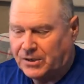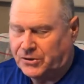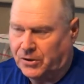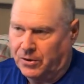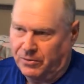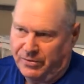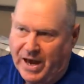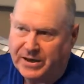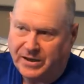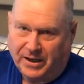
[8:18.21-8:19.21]
So
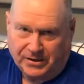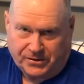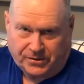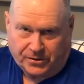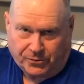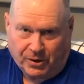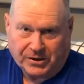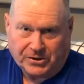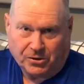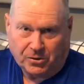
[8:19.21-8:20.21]
that gets the
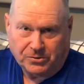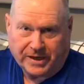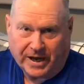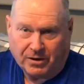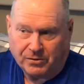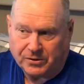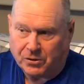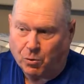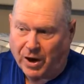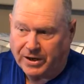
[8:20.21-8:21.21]
threshold down
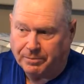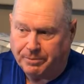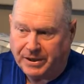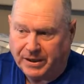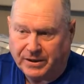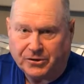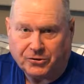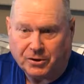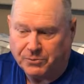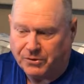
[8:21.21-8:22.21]
quite a bit in
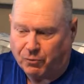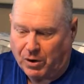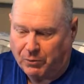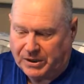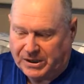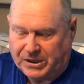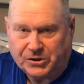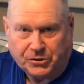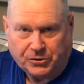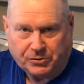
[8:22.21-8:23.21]
terms of what we
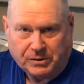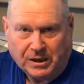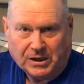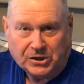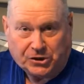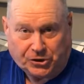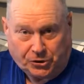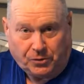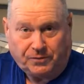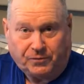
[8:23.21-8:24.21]
need to
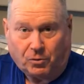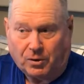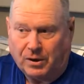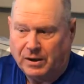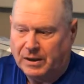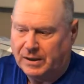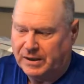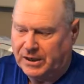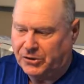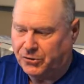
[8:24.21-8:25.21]
shoot for
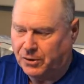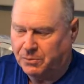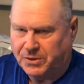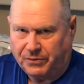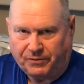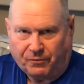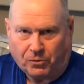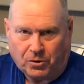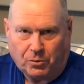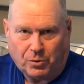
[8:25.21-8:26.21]
in terms of the
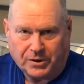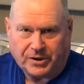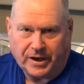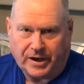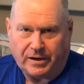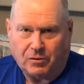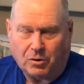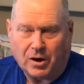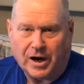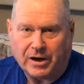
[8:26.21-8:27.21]
401k
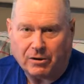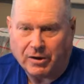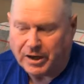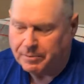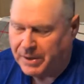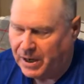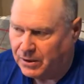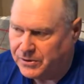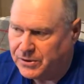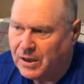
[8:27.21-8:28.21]
or IRA
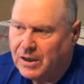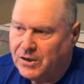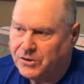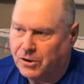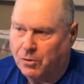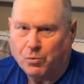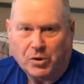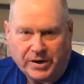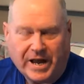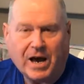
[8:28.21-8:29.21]
balance. So
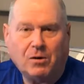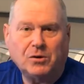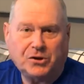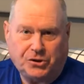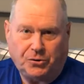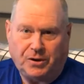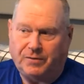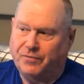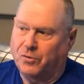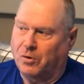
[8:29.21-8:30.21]
we're now
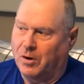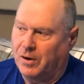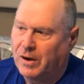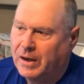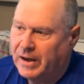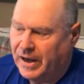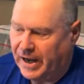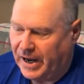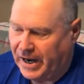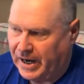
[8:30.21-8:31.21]
shooting for
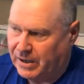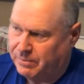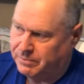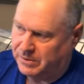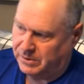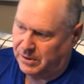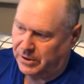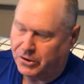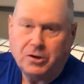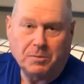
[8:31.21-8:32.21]
a
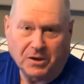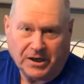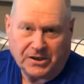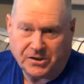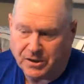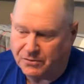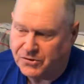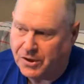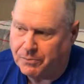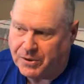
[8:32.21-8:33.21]
accumulation of
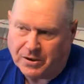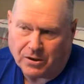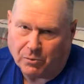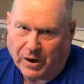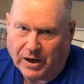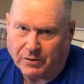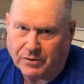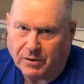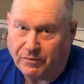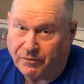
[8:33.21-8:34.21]
something
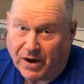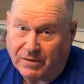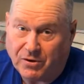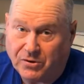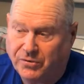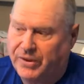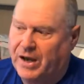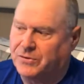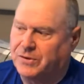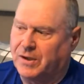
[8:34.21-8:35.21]
around
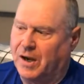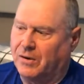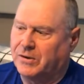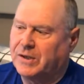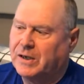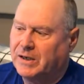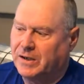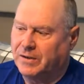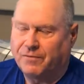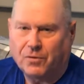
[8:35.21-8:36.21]
$500,000
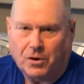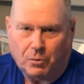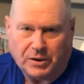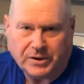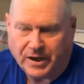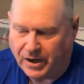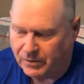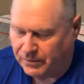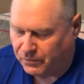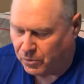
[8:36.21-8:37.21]
in the 401k
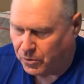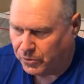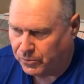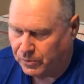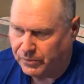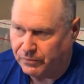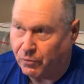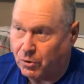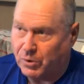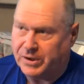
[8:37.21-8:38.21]
or the
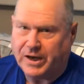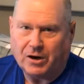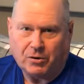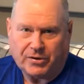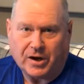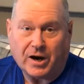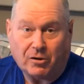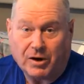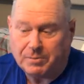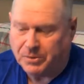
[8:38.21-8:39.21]
401k or the
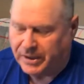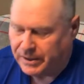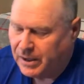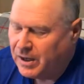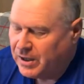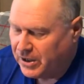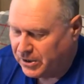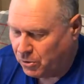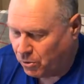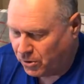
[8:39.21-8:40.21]
IRA plan
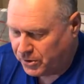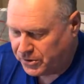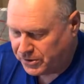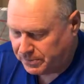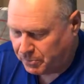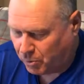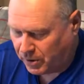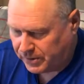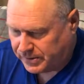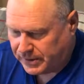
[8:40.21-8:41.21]
in order to
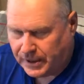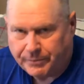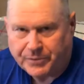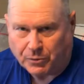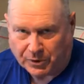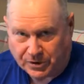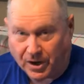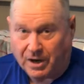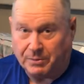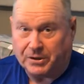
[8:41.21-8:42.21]
support the
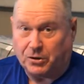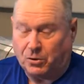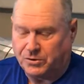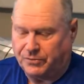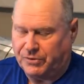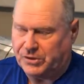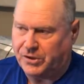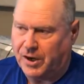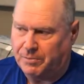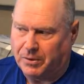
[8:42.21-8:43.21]
retirement goals of this
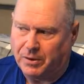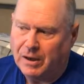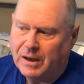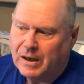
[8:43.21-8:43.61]
couple.